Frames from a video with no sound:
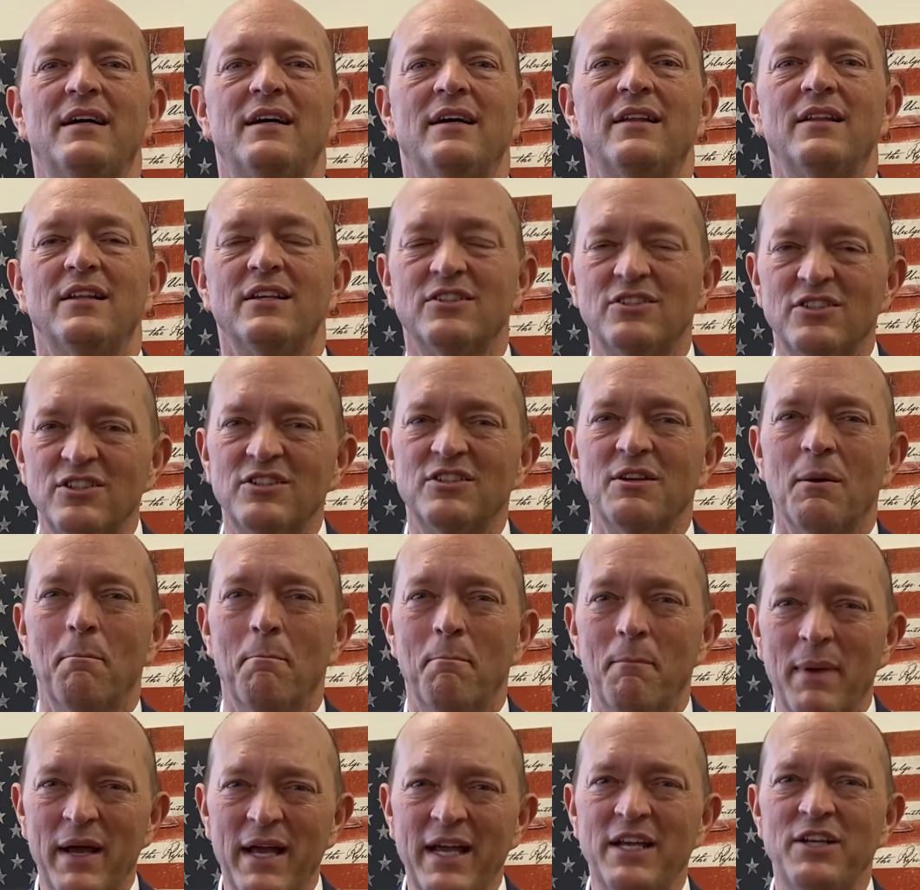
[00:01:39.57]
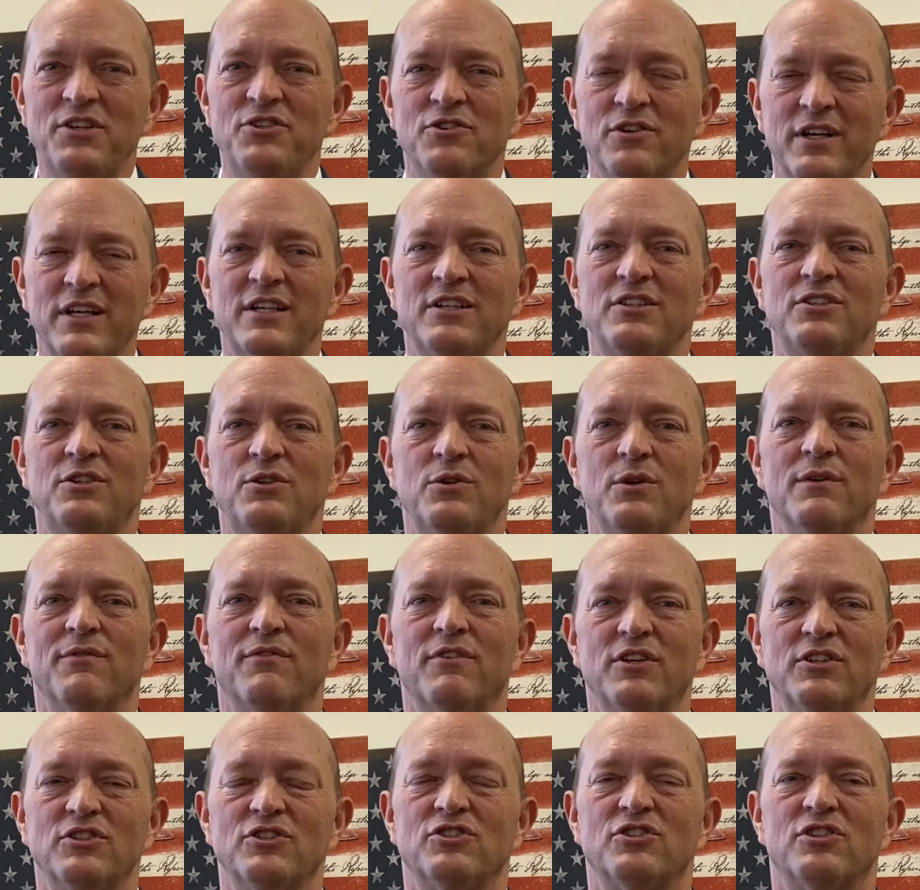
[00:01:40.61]
this is a major issue of
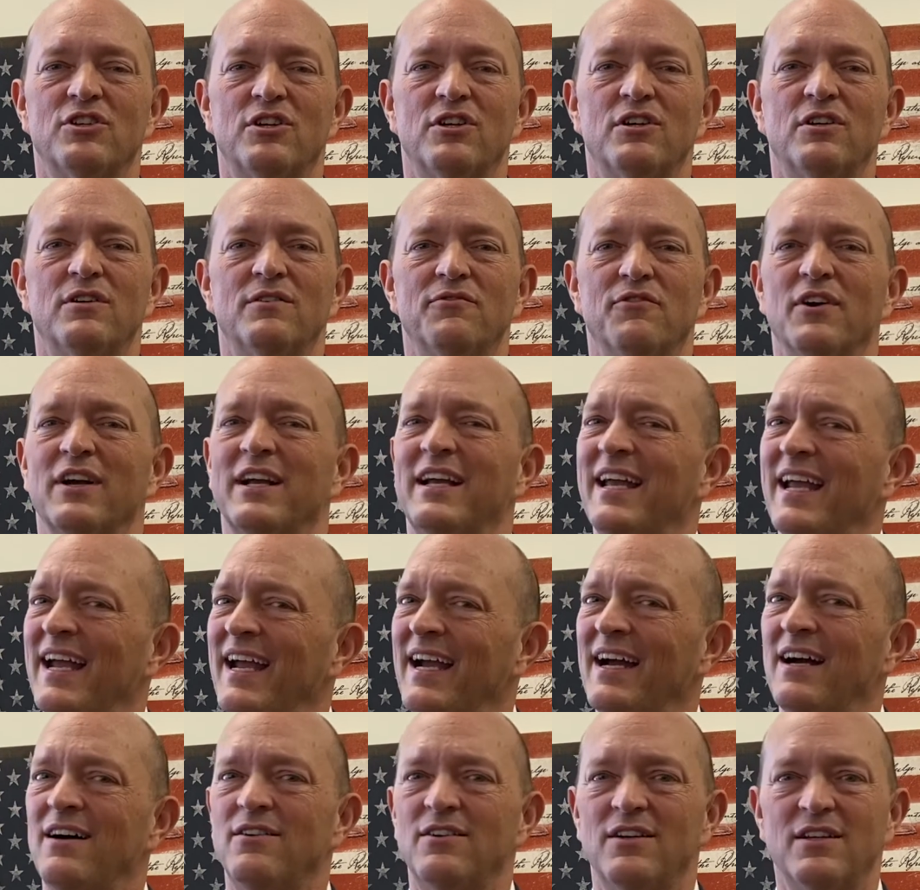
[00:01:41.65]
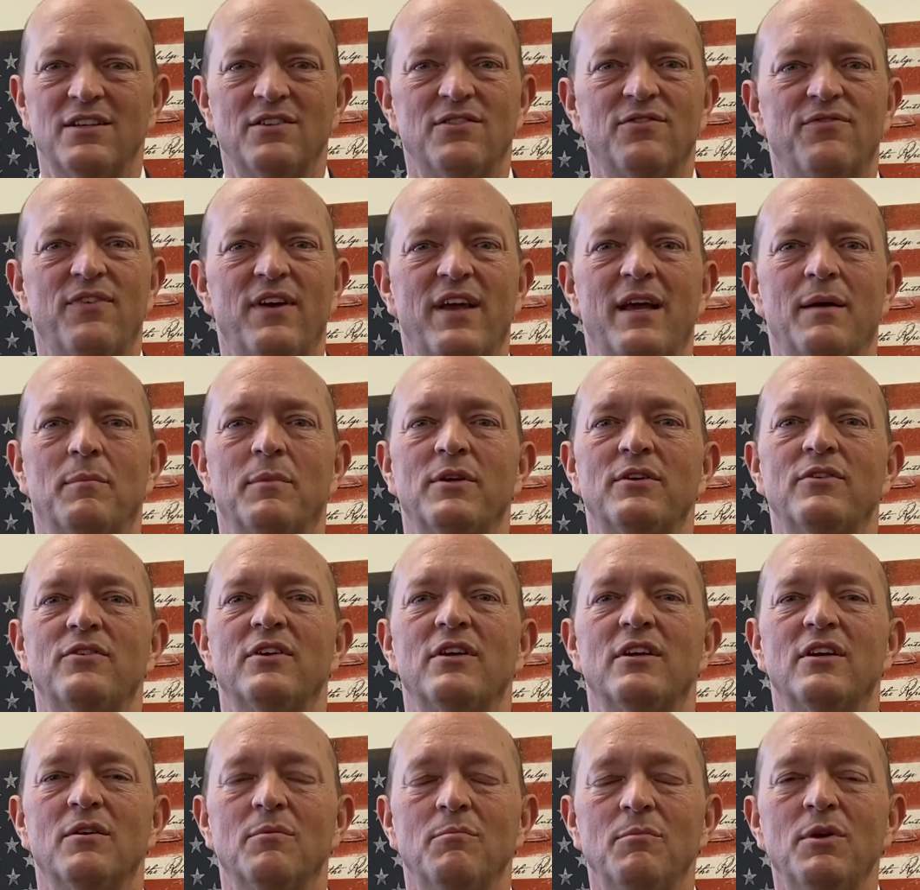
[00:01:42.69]
concern for countless families
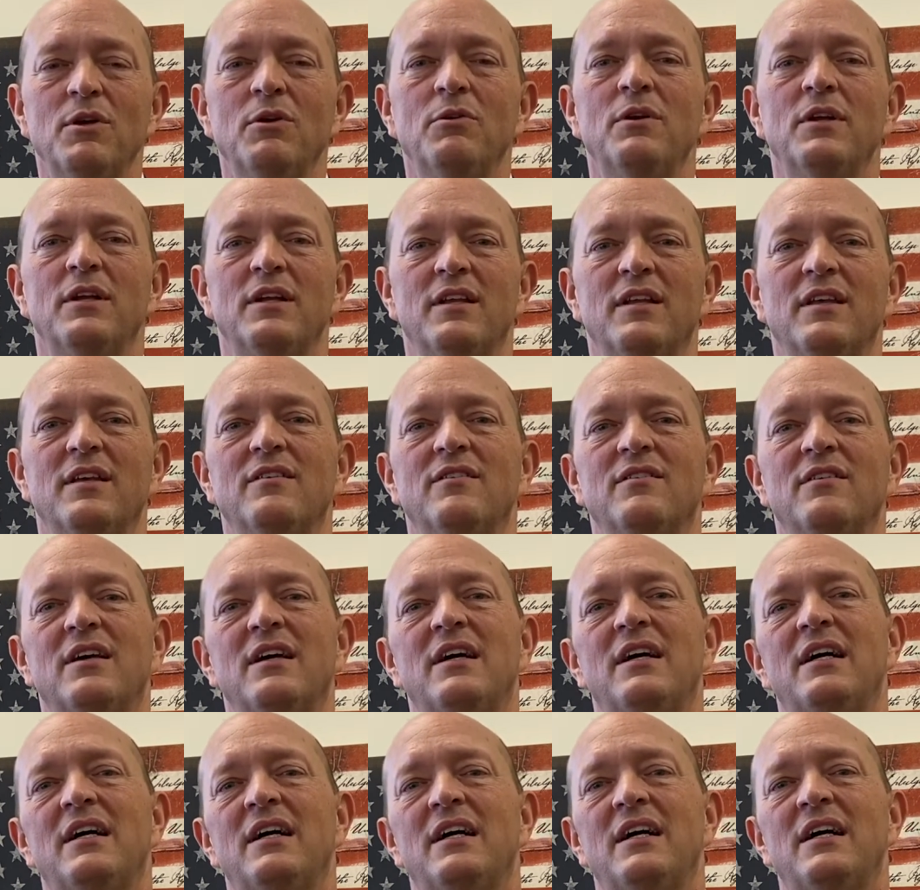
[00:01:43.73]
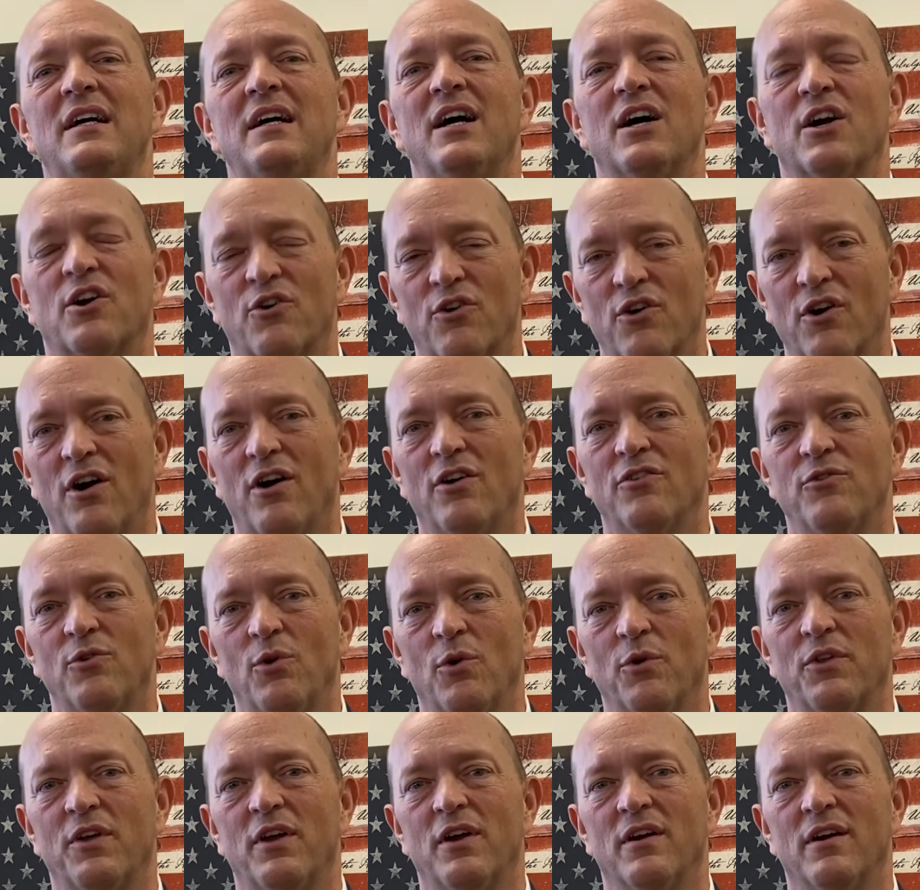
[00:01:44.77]
and communities across
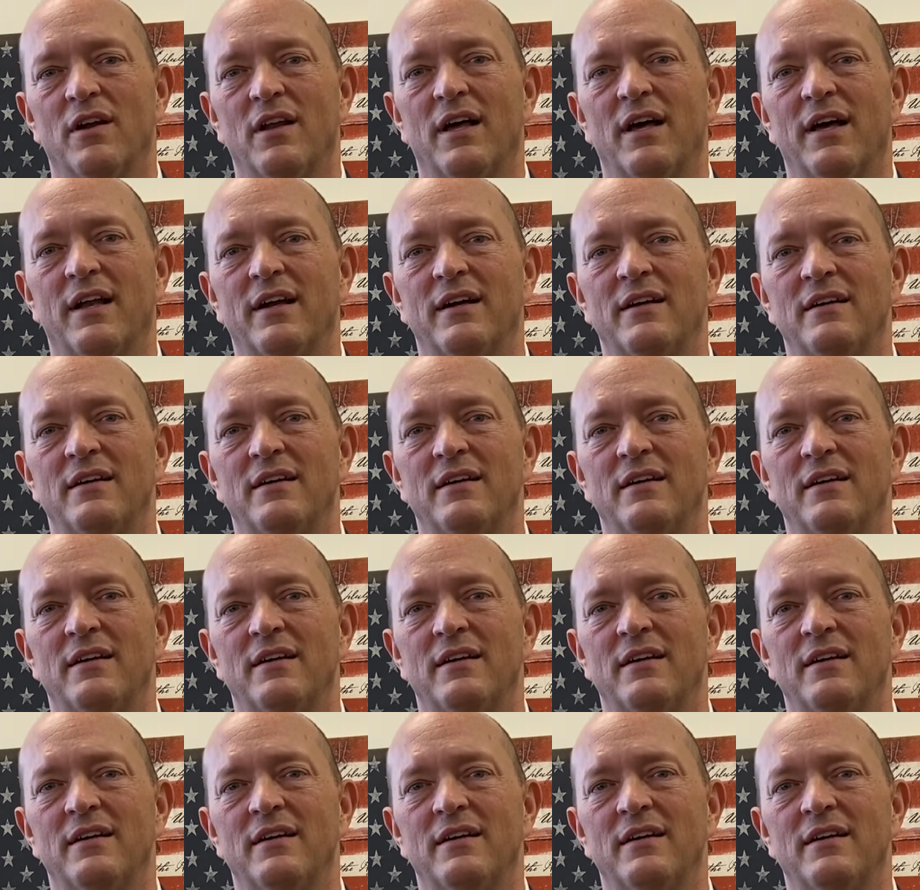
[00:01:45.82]
North Carolina.